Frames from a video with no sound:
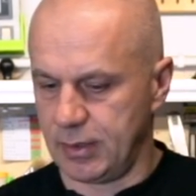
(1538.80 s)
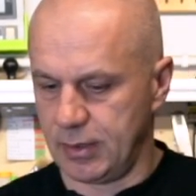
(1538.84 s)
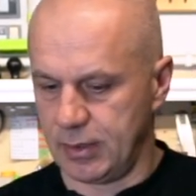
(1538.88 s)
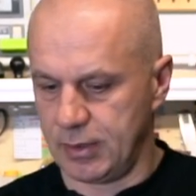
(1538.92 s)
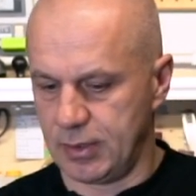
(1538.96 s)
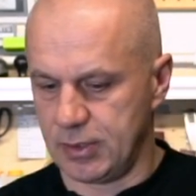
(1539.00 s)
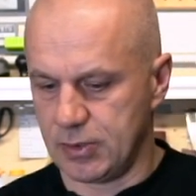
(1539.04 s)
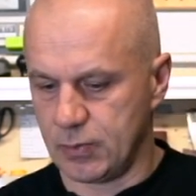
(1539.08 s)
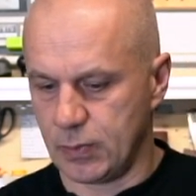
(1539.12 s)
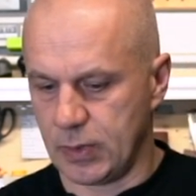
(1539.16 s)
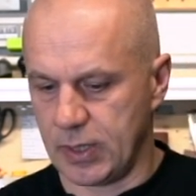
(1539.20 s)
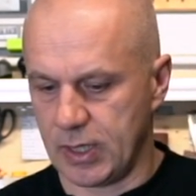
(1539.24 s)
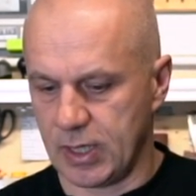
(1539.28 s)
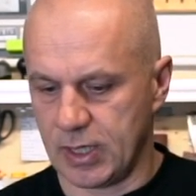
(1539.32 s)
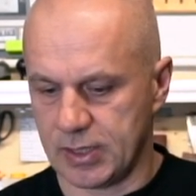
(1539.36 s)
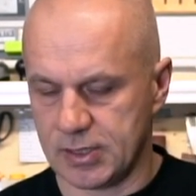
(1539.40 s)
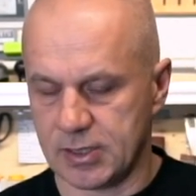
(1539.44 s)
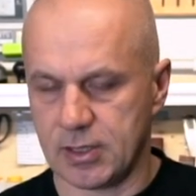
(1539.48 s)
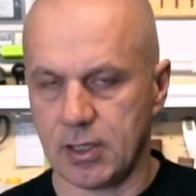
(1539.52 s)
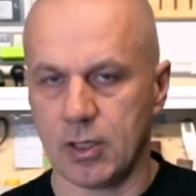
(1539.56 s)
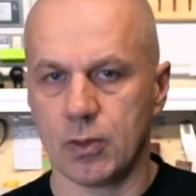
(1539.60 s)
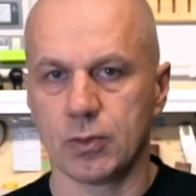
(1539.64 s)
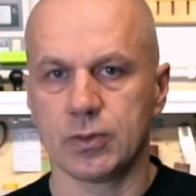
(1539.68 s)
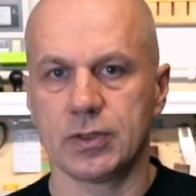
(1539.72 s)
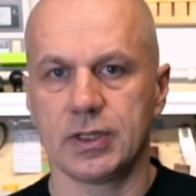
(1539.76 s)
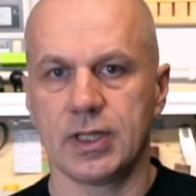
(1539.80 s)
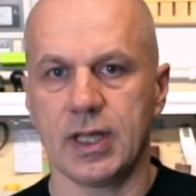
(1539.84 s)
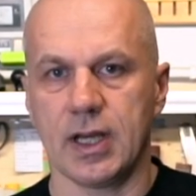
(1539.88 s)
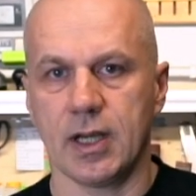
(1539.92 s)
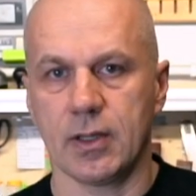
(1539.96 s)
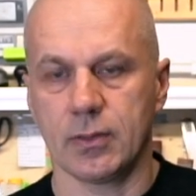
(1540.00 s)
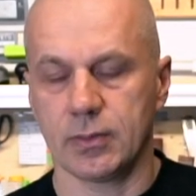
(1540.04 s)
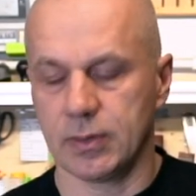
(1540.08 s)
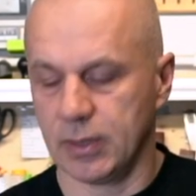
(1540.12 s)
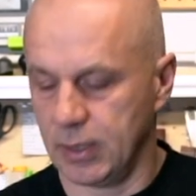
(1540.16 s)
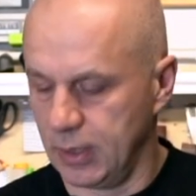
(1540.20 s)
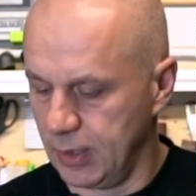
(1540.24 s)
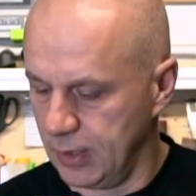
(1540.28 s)
this way I slowed
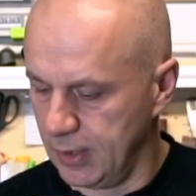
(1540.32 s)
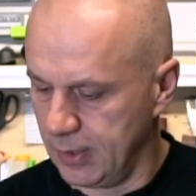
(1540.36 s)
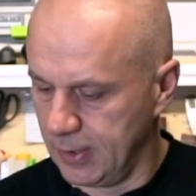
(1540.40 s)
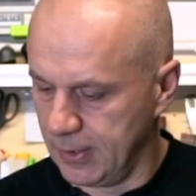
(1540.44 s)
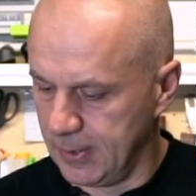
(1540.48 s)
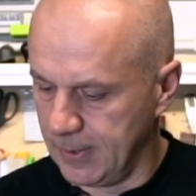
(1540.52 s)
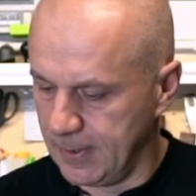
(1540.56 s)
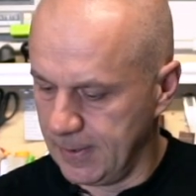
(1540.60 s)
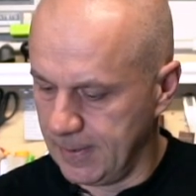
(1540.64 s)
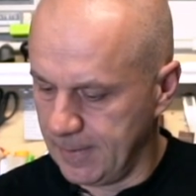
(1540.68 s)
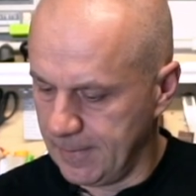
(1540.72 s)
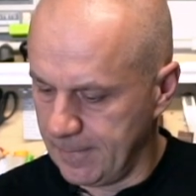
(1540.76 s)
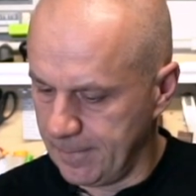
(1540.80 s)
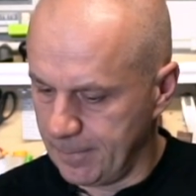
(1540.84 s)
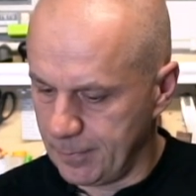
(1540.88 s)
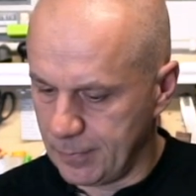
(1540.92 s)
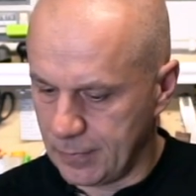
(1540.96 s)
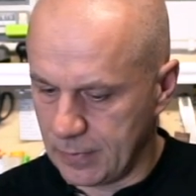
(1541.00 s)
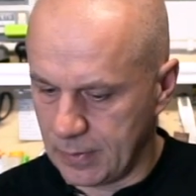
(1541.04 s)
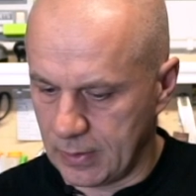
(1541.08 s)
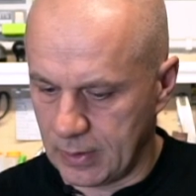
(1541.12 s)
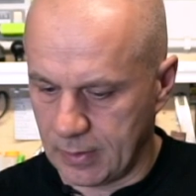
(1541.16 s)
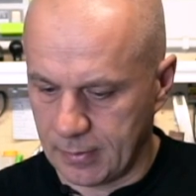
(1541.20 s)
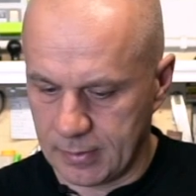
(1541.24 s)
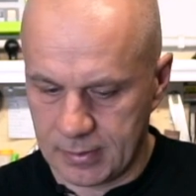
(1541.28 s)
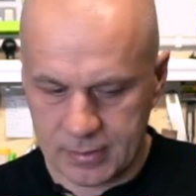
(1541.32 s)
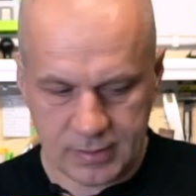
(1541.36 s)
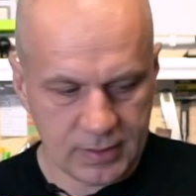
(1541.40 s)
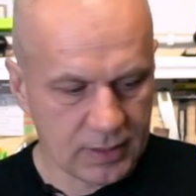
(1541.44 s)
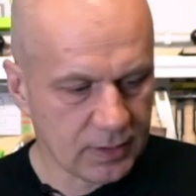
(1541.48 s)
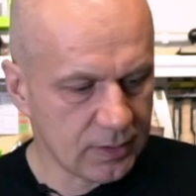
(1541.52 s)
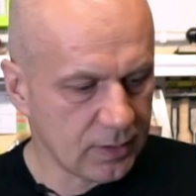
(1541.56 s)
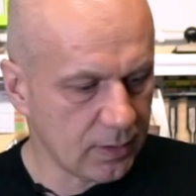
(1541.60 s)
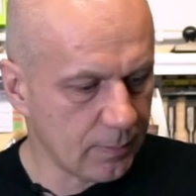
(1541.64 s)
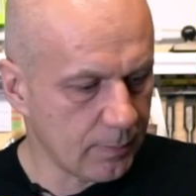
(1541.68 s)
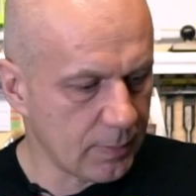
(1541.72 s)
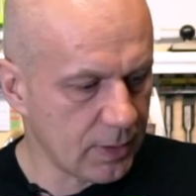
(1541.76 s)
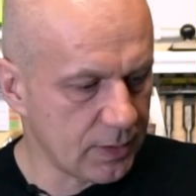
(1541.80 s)
down the
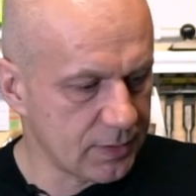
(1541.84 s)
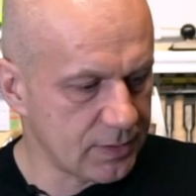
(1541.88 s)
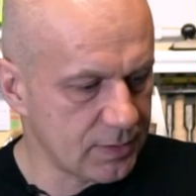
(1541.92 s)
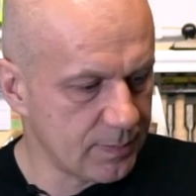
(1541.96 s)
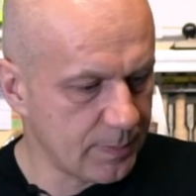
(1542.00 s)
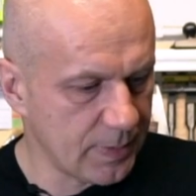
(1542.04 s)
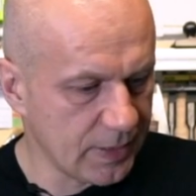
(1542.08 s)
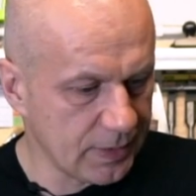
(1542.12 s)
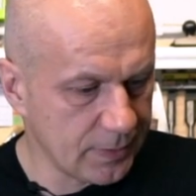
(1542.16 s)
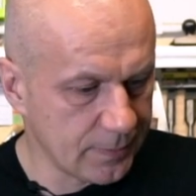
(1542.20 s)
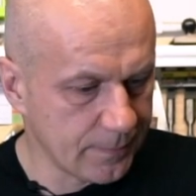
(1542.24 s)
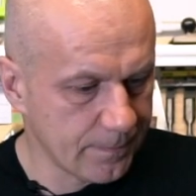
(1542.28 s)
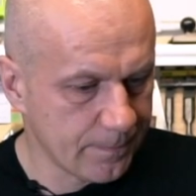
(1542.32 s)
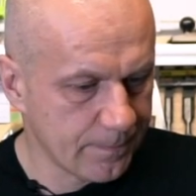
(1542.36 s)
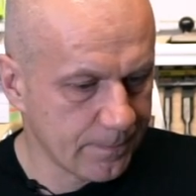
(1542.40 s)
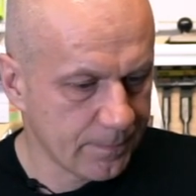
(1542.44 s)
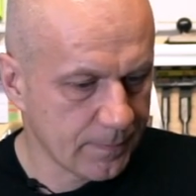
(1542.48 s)
sanding belt speed.